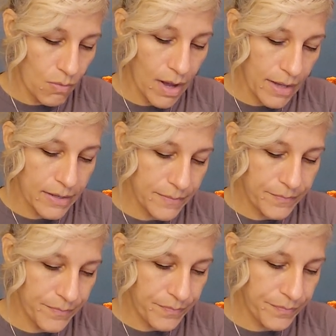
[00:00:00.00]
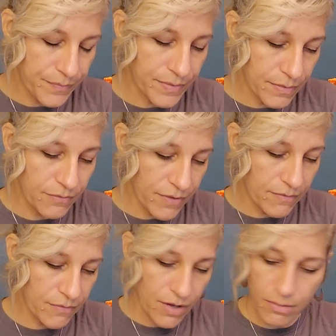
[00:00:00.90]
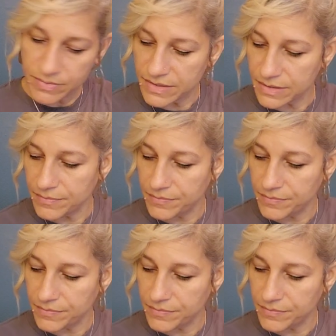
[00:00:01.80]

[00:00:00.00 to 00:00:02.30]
Why the Five of Cups?